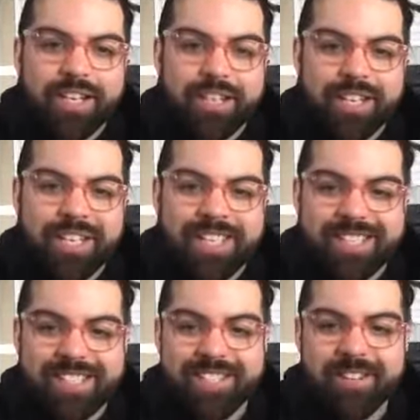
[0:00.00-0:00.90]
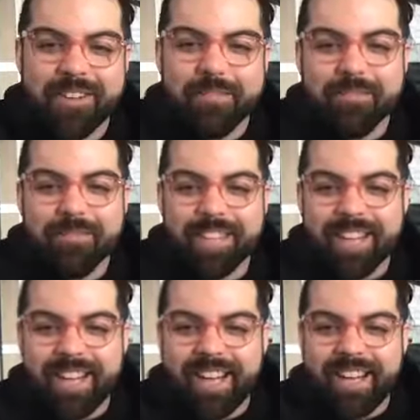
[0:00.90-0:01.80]
for cushions
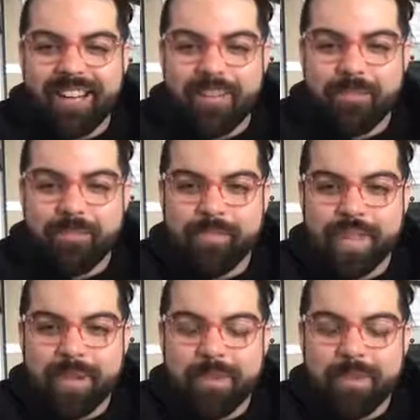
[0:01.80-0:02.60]
um,